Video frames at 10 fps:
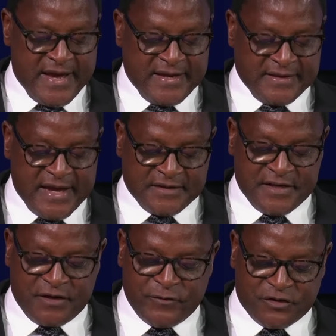that
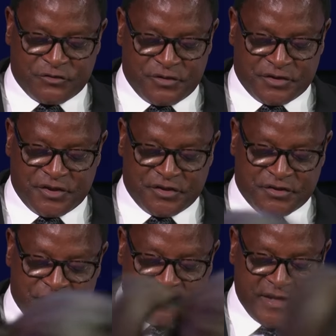take resources
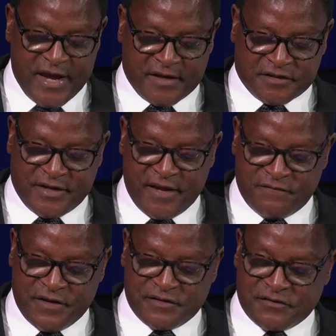to tax
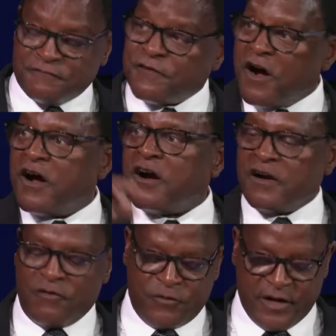havens far
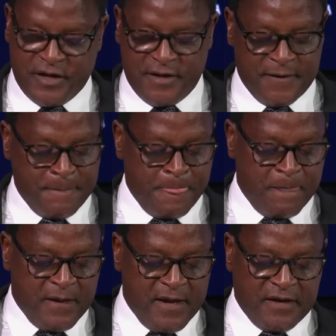away,
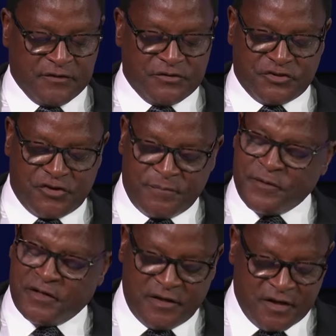and to stop
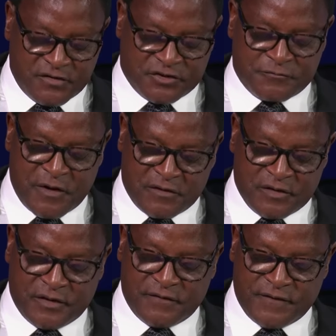illegal
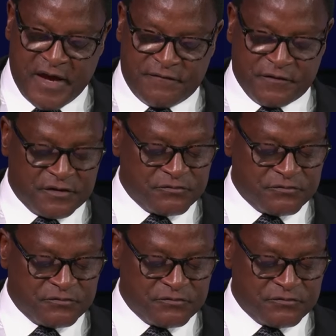smuggling of Africa's